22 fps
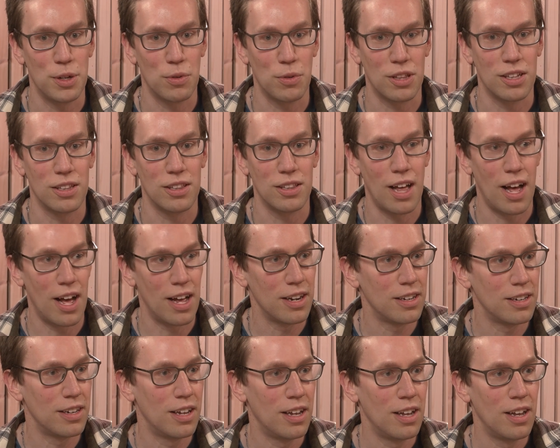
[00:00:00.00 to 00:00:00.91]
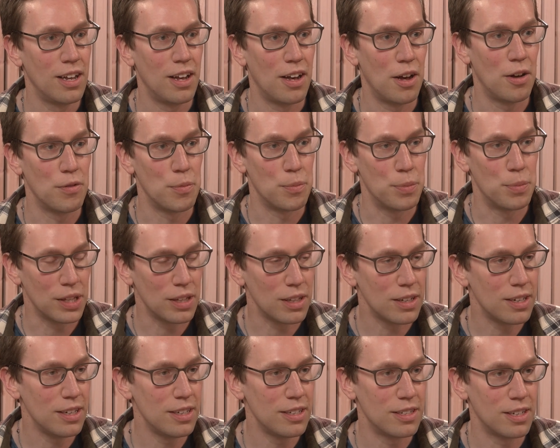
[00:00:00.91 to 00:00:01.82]
with a lot of
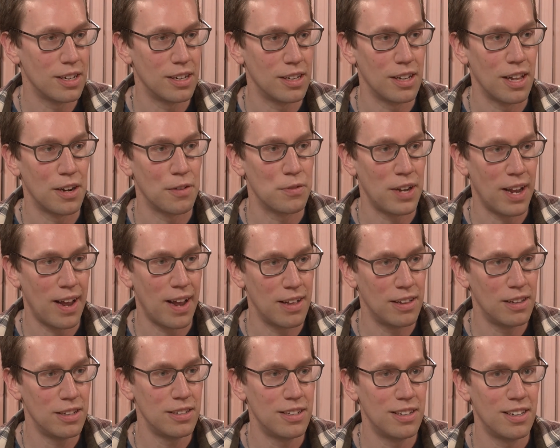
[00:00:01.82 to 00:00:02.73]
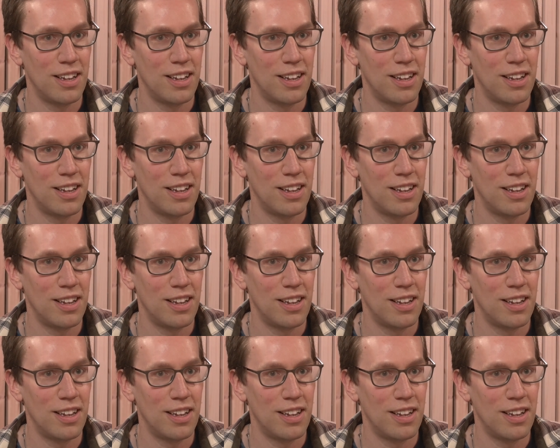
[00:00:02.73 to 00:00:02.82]
abilities and a lot of talent.